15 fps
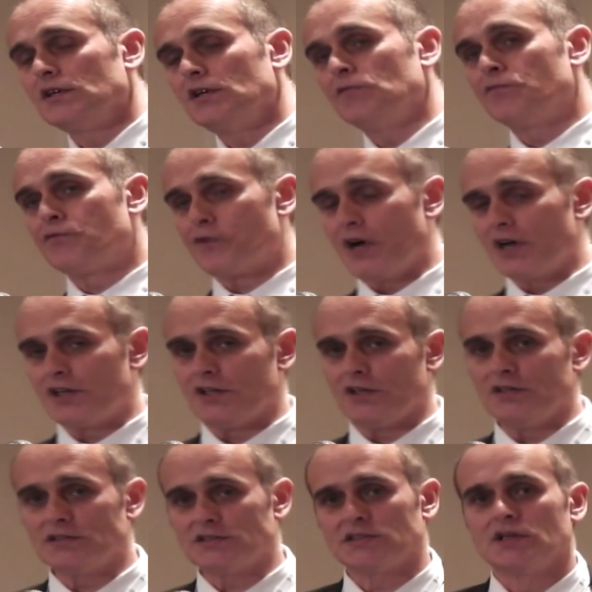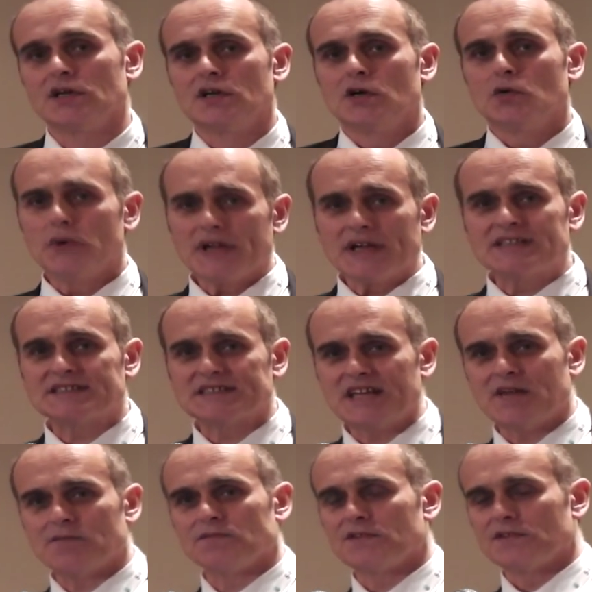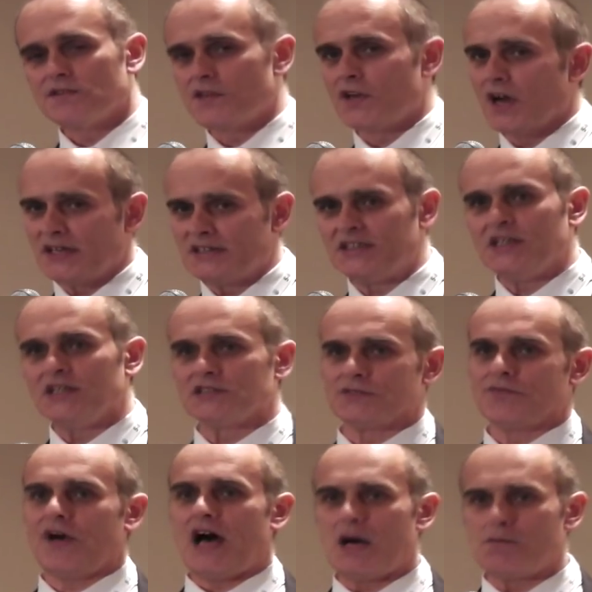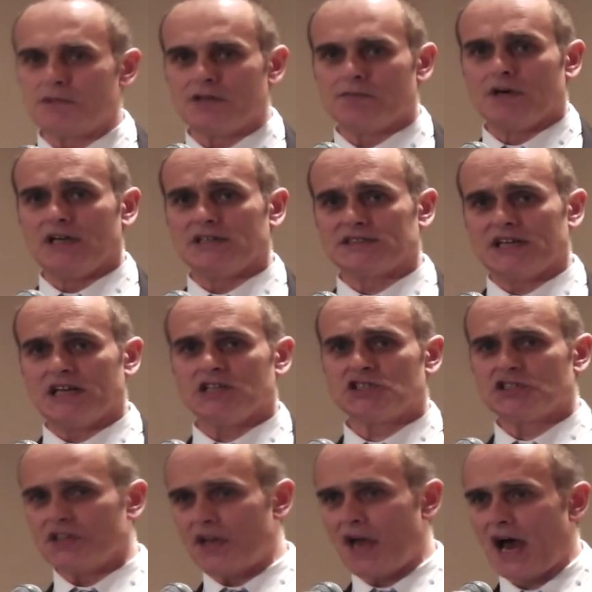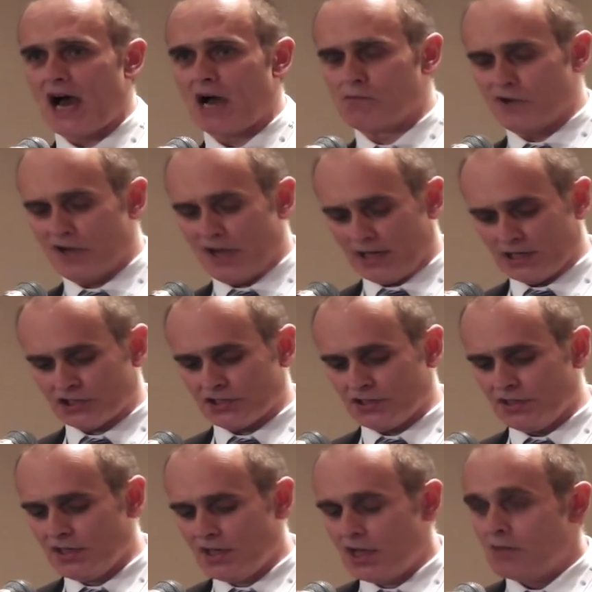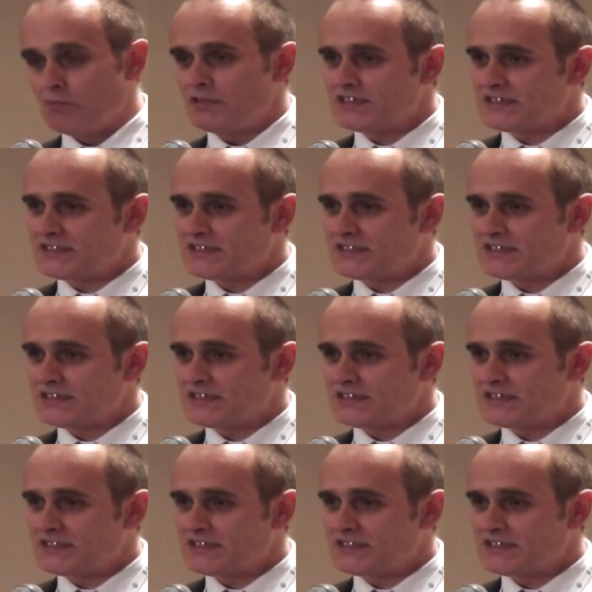of drug use, we accept the ideas of harm minimisation and harm reduction, but